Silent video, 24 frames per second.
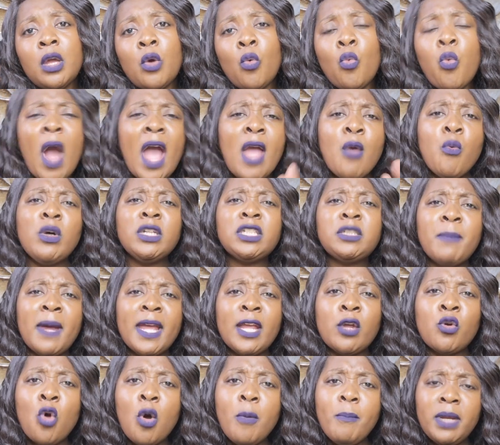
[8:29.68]
Why was
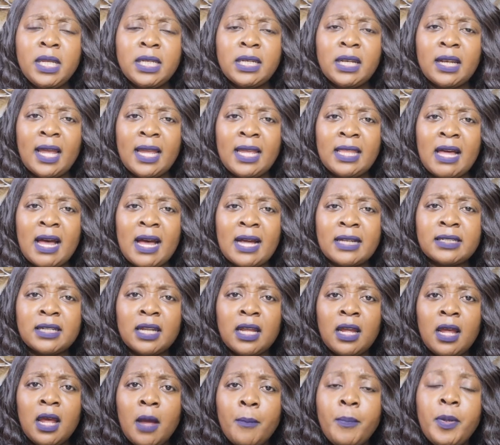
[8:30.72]
my comment like that?
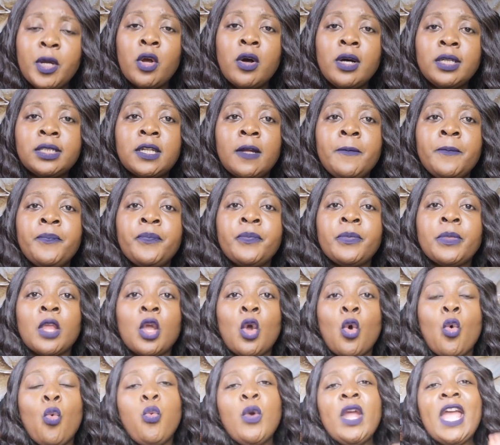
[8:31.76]
Because
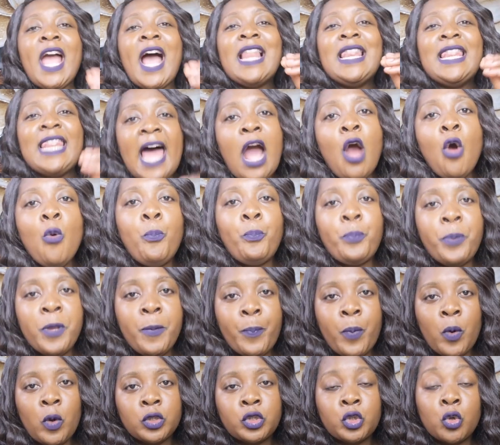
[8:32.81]
we allow
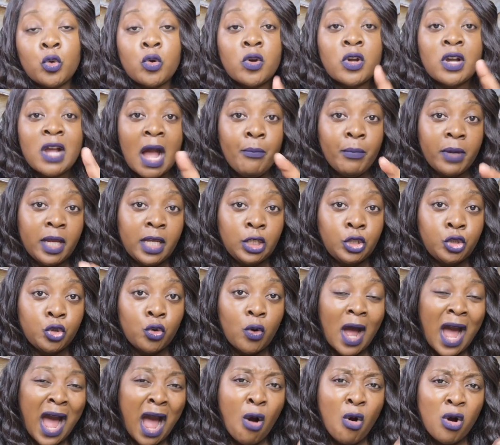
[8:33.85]
people to come into
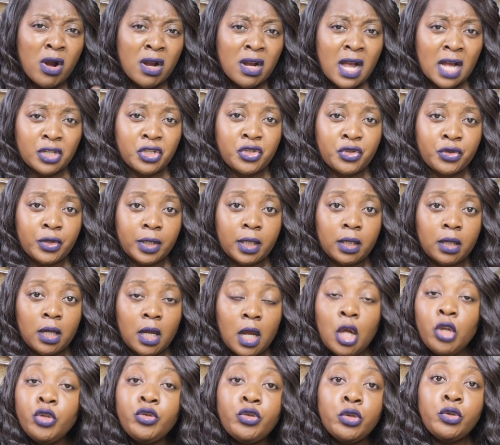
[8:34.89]
our country
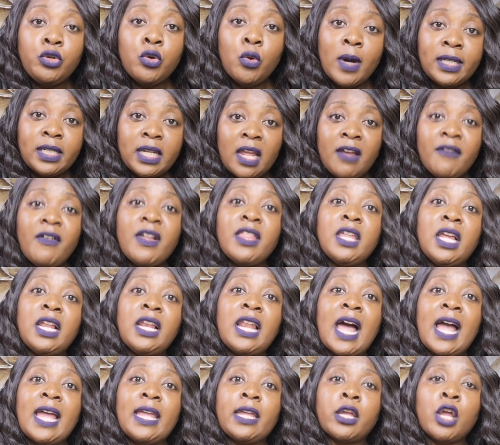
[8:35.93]
to do whatever they
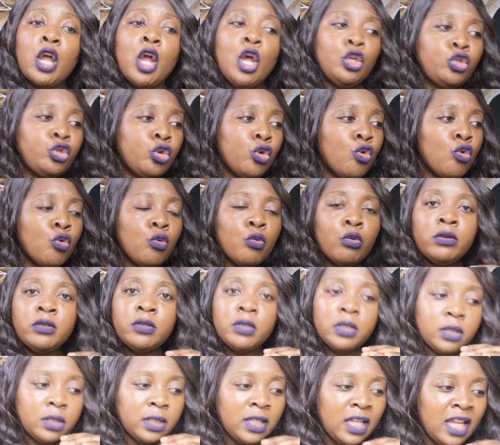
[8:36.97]
like, to
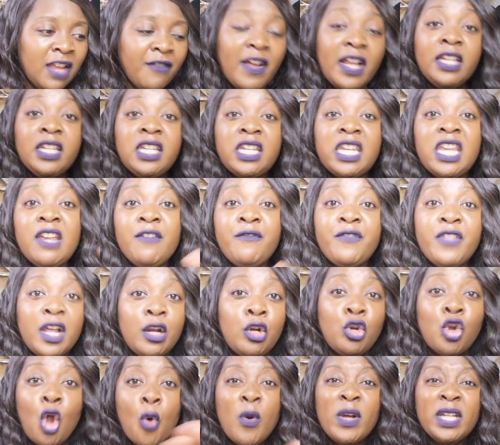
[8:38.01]
even give the
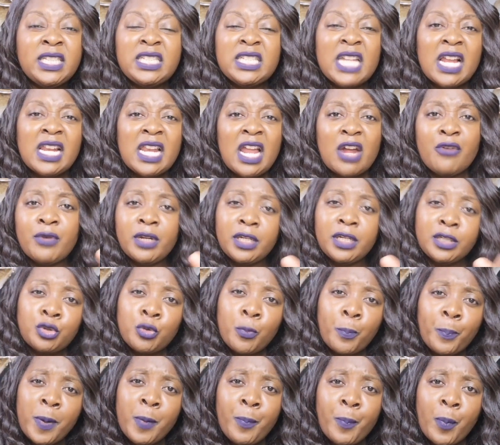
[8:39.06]
lowest salary to
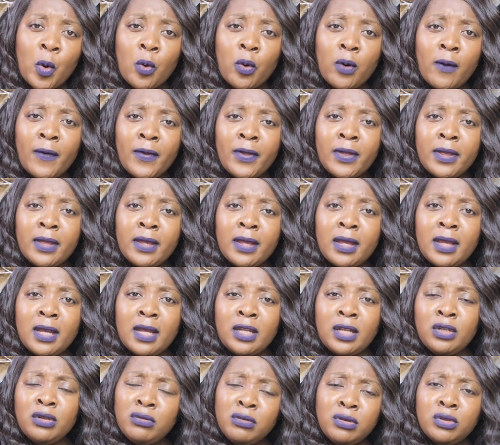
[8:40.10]
people,
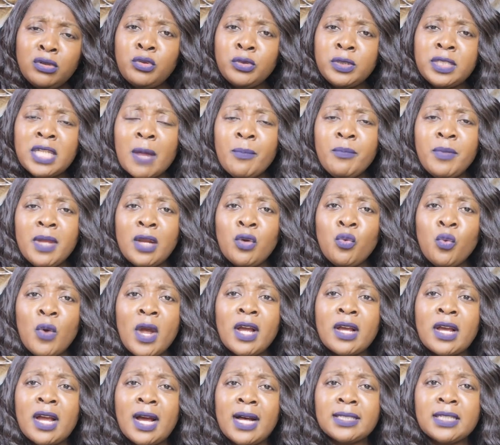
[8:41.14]
to Zambian
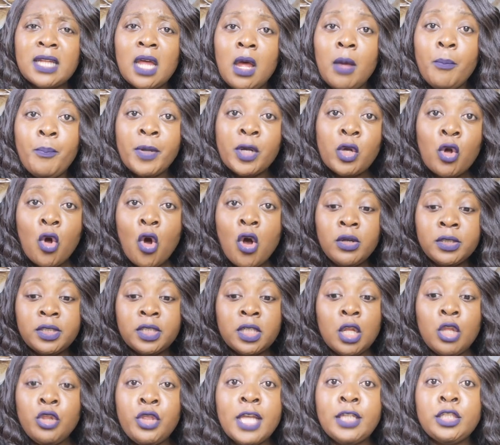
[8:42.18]
workers,
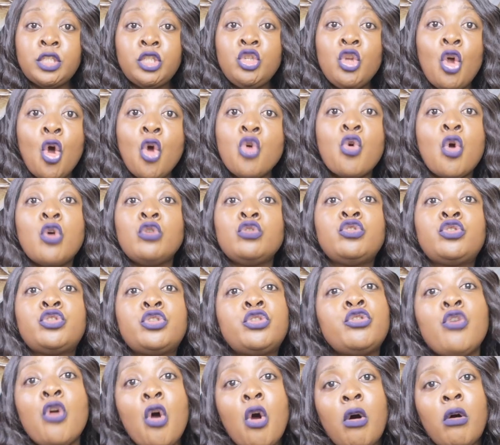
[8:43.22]
because there is no
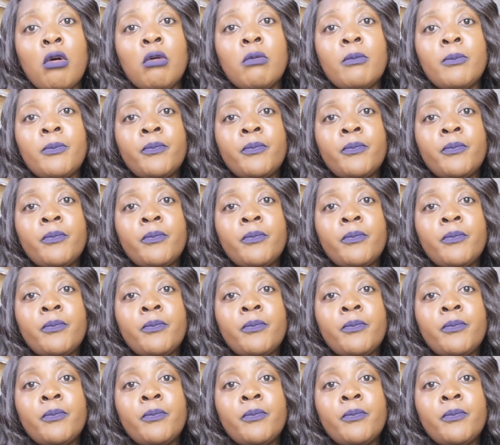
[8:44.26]
control